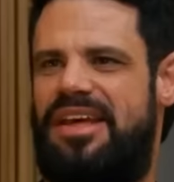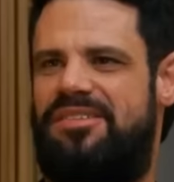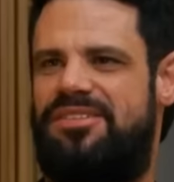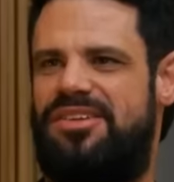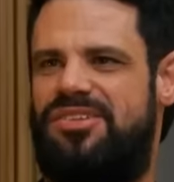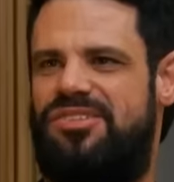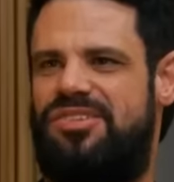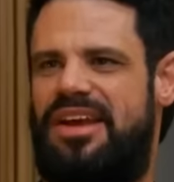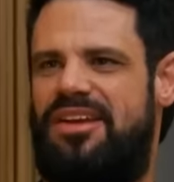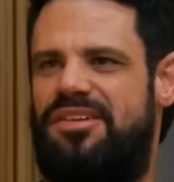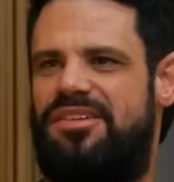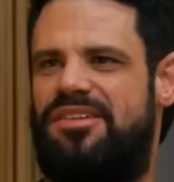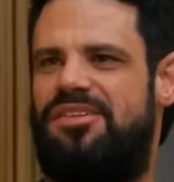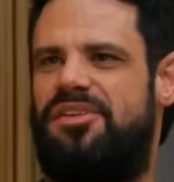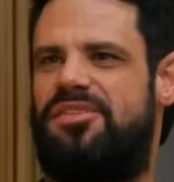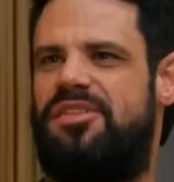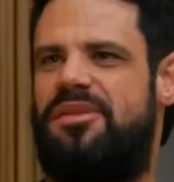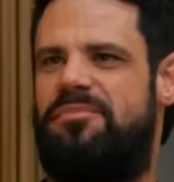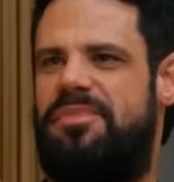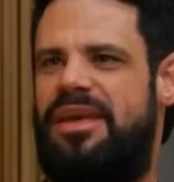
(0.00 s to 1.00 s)
have to shout,
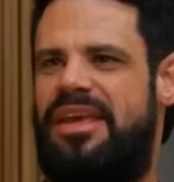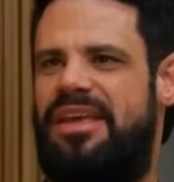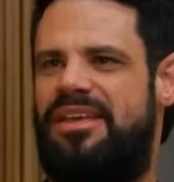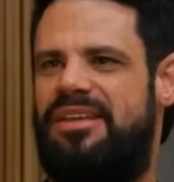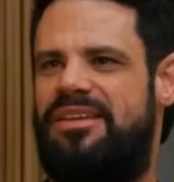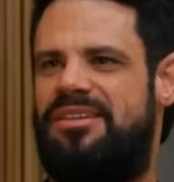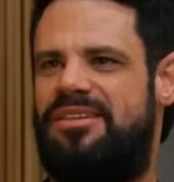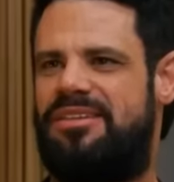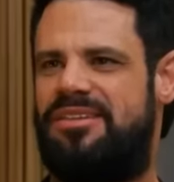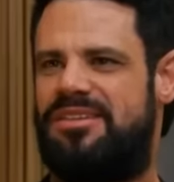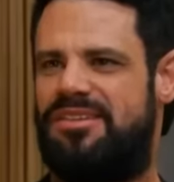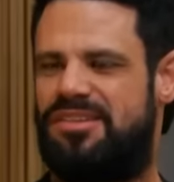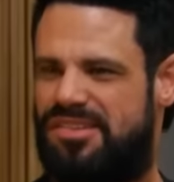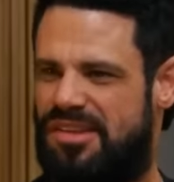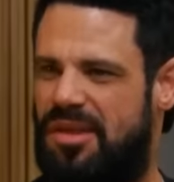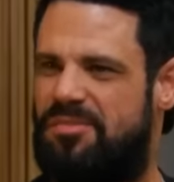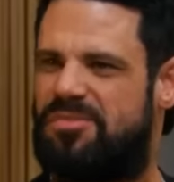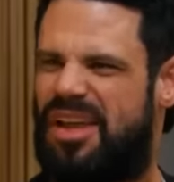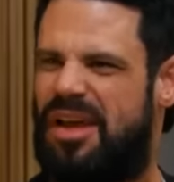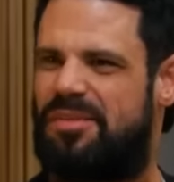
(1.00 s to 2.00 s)
so that pain
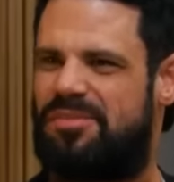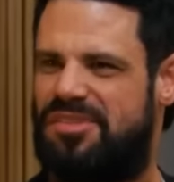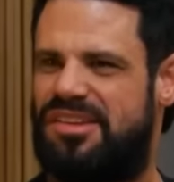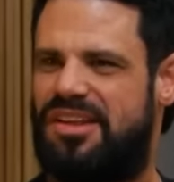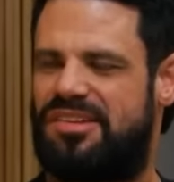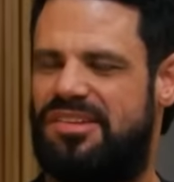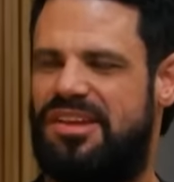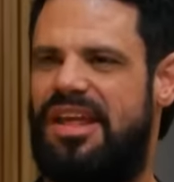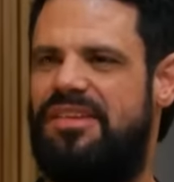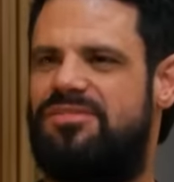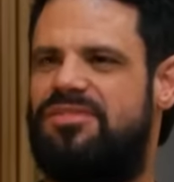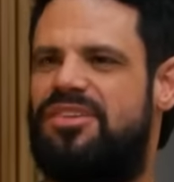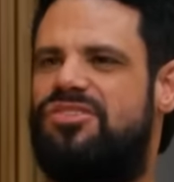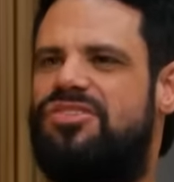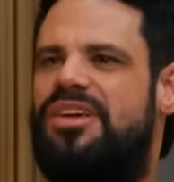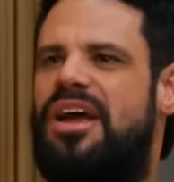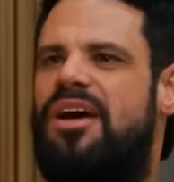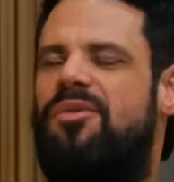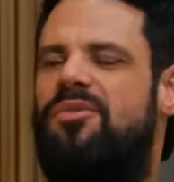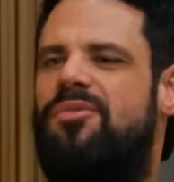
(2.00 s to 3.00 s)
sometimes doesn't have to
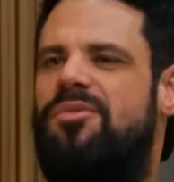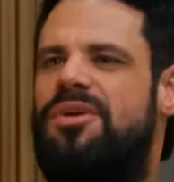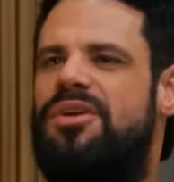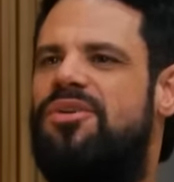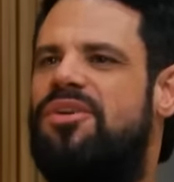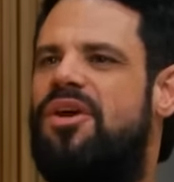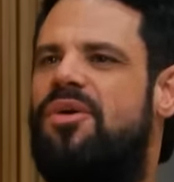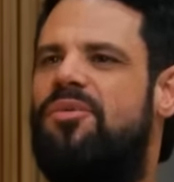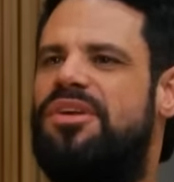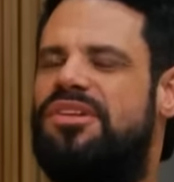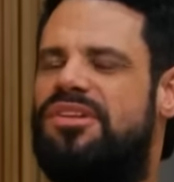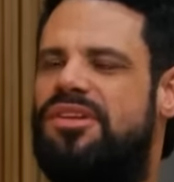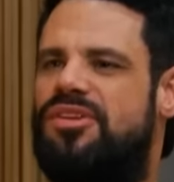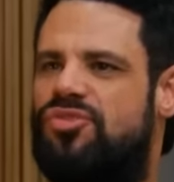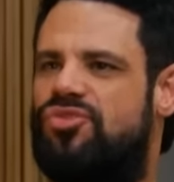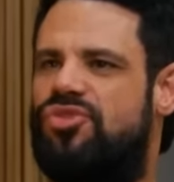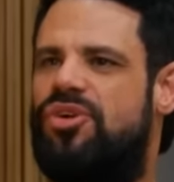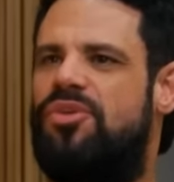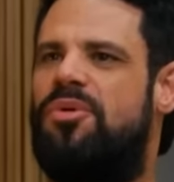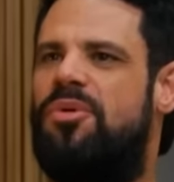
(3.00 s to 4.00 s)
shout. We don't always
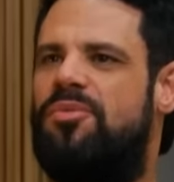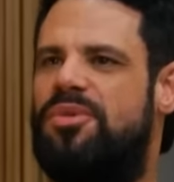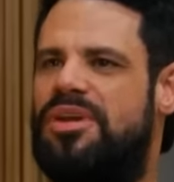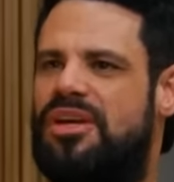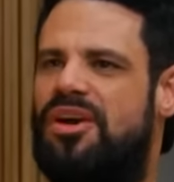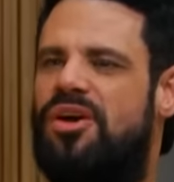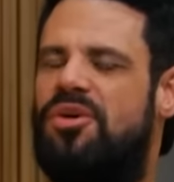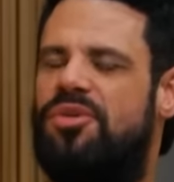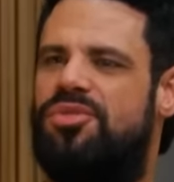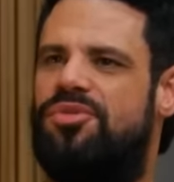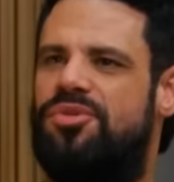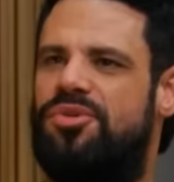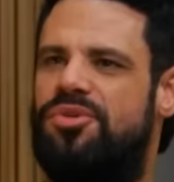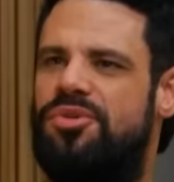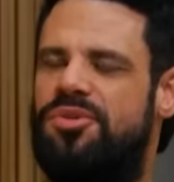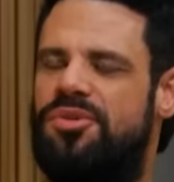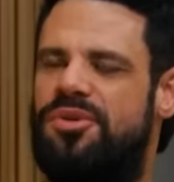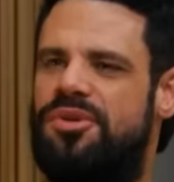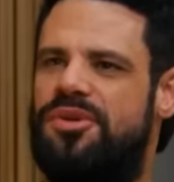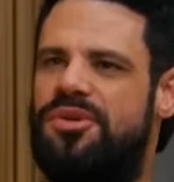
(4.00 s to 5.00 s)
control what we go
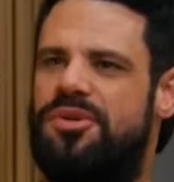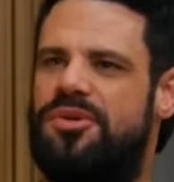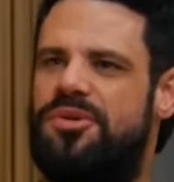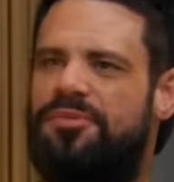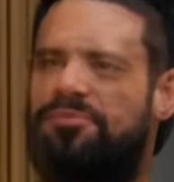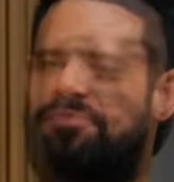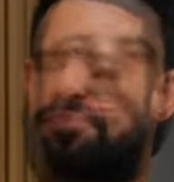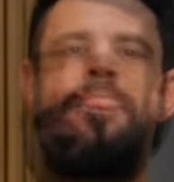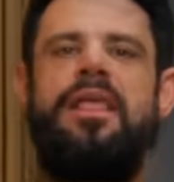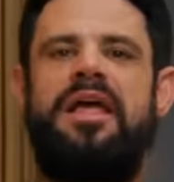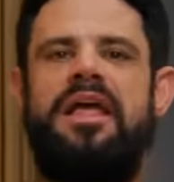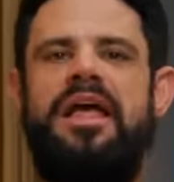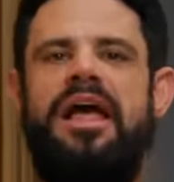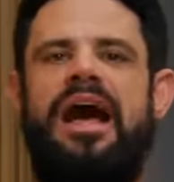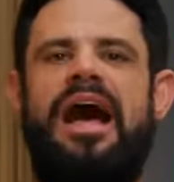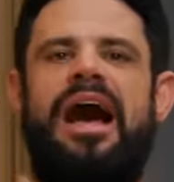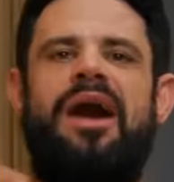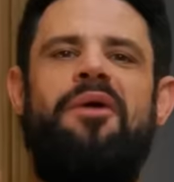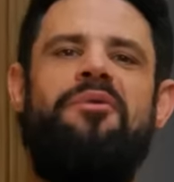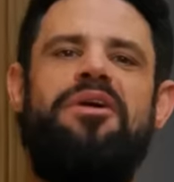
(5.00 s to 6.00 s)
through.
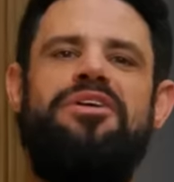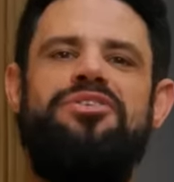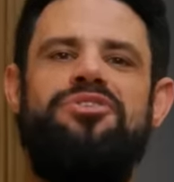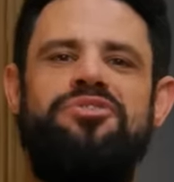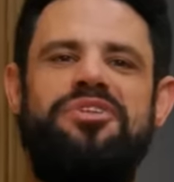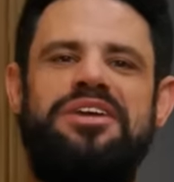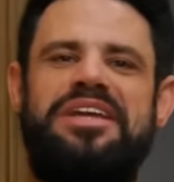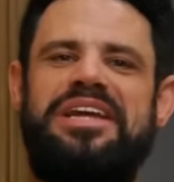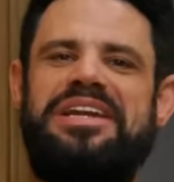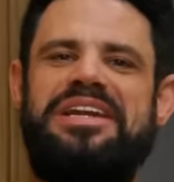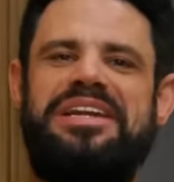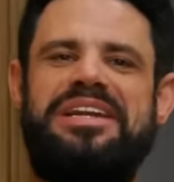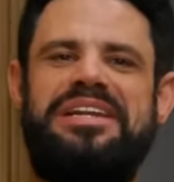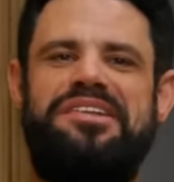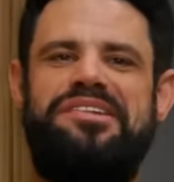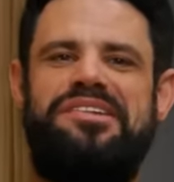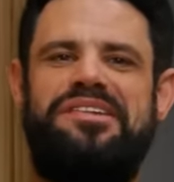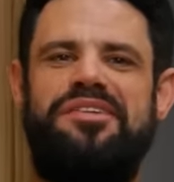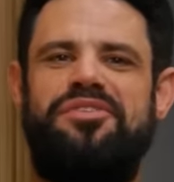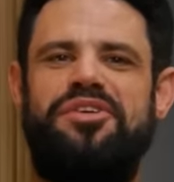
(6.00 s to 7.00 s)
I want you to get a
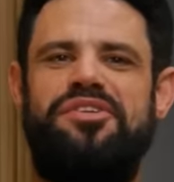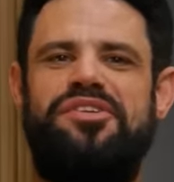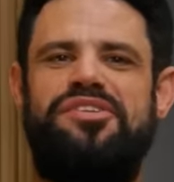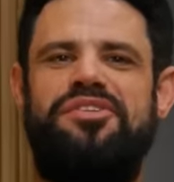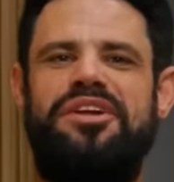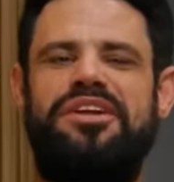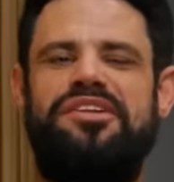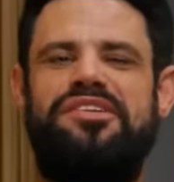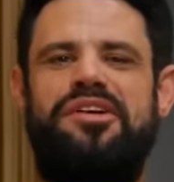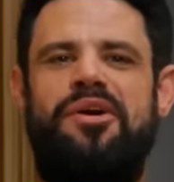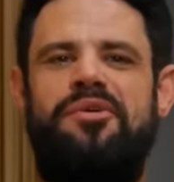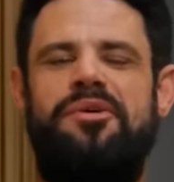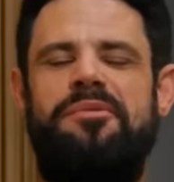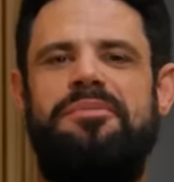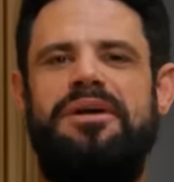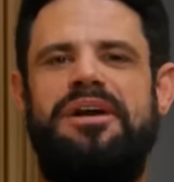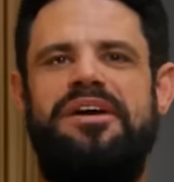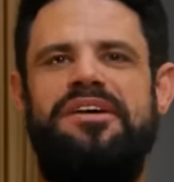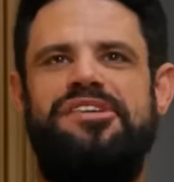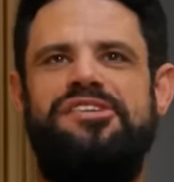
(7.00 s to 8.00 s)
list of your strengths going,
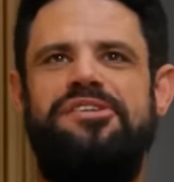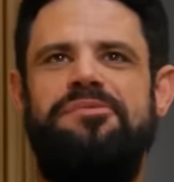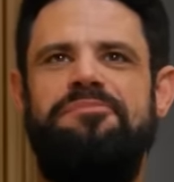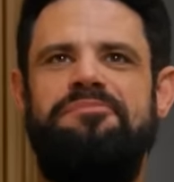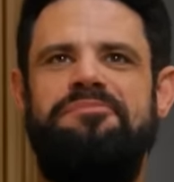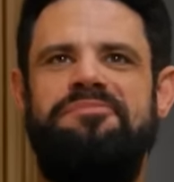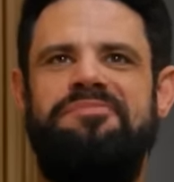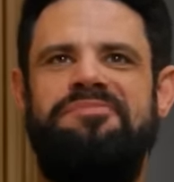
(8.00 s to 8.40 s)
because